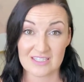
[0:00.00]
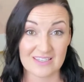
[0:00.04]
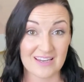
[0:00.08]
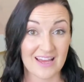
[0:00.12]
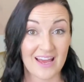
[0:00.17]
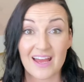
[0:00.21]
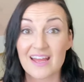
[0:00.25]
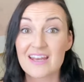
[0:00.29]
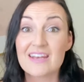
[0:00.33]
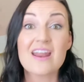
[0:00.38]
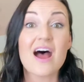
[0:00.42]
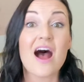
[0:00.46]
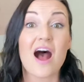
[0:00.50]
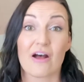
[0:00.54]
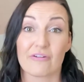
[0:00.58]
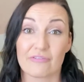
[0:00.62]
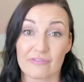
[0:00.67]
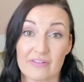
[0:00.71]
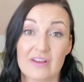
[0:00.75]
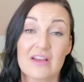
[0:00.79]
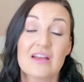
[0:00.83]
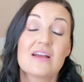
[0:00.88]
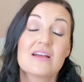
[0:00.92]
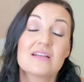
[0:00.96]

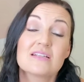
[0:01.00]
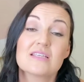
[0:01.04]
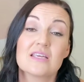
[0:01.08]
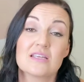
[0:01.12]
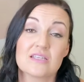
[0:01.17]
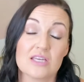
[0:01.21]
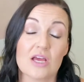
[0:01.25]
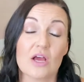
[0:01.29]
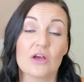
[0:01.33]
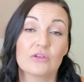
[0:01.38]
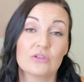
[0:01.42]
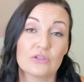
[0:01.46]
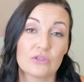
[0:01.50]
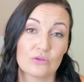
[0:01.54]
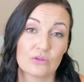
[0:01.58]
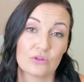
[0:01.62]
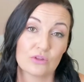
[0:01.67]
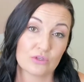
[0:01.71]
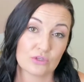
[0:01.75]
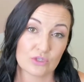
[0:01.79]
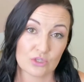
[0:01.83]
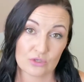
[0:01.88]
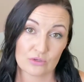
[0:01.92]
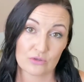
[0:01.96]
enough to tell you
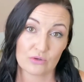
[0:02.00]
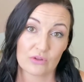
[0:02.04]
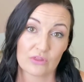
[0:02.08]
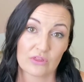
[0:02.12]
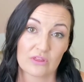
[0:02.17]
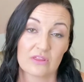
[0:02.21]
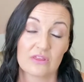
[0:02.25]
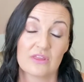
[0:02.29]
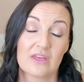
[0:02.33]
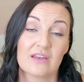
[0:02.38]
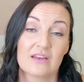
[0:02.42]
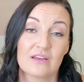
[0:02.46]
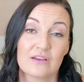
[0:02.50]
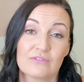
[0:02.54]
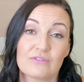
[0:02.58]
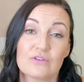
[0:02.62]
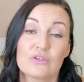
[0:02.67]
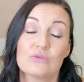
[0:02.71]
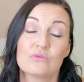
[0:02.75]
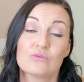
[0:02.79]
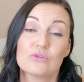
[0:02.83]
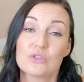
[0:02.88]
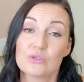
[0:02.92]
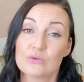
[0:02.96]
the truth, that if
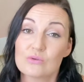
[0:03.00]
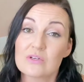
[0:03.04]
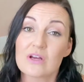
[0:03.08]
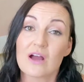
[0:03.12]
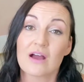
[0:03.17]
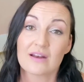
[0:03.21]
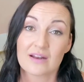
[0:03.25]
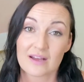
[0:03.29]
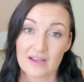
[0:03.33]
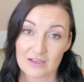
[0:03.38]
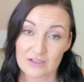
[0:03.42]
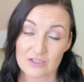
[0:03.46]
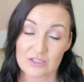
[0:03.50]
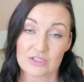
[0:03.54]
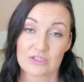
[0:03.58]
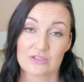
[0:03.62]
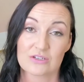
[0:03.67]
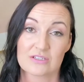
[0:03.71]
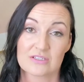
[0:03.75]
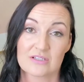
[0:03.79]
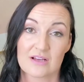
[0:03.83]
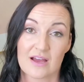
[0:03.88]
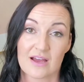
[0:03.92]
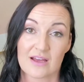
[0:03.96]
you do not
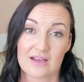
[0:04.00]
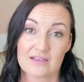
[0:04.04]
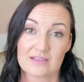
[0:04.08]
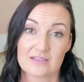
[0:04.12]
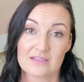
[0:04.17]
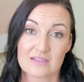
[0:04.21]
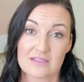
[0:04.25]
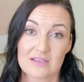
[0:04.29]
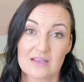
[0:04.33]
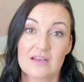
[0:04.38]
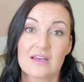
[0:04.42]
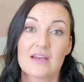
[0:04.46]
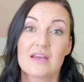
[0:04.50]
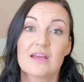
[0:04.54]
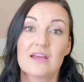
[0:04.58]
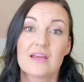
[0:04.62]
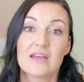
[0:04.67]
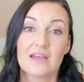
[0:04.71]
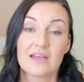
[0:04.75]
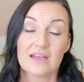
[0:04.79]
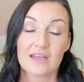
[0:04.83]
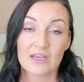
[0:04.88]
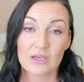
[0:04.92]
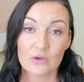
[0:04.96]
exercise,
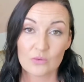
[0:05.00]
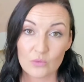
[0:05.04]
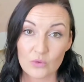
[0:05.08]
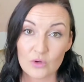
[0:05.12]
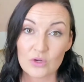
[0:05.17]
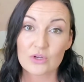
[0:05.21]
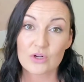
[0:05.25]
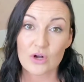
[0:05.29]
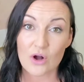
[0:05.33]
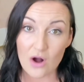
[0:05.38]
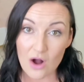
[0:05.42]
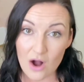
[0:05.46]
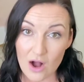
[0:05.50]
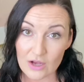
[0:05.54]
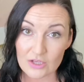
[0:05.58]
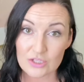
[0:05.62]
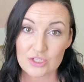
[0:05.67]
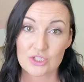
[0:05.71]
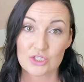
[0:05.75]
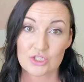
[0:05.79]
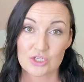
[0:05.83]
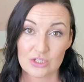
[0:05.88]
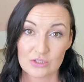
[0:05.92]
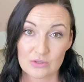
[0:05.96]
it will
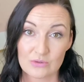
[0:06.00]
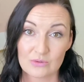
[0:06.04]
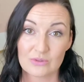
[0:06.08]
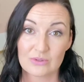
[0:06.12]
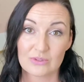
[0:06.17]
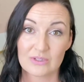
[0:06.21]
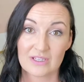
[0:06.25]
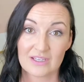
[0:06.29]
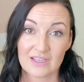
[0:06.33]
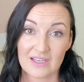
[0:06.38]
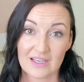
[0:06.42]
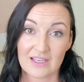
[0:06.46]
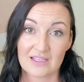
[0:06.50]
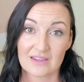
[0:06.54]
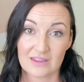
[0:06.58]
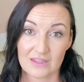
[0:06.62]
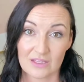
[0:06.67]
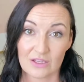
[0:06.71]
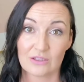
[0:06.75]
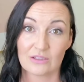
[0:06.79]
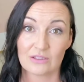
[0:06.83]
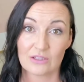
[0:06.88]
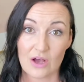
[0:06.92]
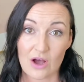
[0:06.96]
cost you in
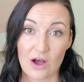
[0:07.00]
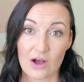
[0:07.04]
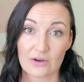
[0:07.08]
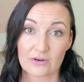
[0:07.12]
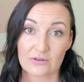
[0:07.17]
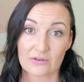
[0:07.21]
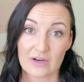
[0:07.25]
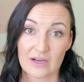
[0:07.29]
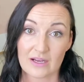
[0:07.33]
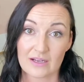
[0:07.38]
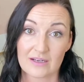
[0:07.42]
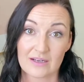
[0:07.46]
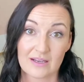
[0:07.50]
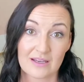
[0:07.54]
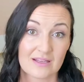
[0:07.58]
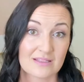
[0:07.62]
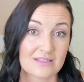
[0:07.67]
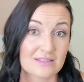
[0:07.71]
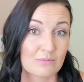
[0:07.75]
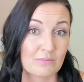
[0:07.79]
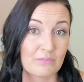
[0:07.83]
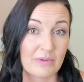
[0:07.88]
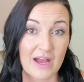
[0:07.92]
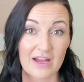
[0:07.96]
the long run. It's
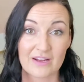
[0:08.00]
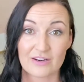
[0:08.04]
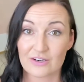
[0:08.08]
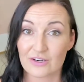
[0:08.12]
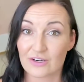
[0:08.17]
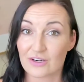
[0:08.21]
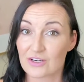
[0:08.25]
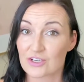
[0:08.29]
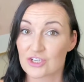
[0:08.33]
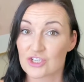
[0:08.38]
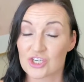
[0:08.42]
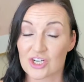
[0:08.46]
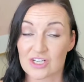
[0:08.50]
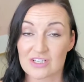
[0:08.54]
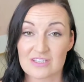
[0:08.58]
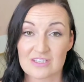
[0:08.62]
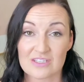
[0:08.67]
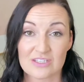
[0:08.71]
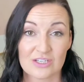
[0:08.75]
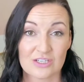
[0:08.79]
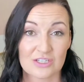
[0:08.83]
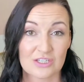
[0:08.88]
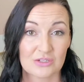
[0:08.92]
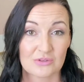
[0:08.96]
better just
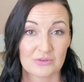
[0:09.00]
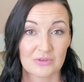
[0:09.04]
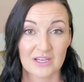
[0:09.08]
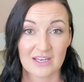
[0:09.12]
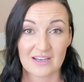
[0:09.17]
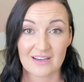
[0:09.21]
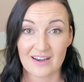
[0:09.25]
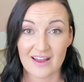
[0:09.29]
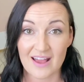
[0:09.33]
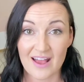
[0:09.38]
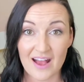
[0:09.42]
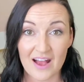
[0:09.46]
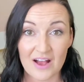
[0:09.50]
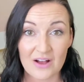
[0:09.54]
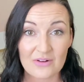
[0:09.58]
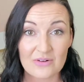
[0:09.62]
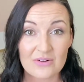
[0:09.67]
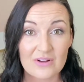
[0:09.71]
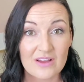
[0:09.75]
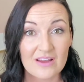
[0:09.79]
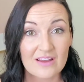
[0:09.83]
to do it now.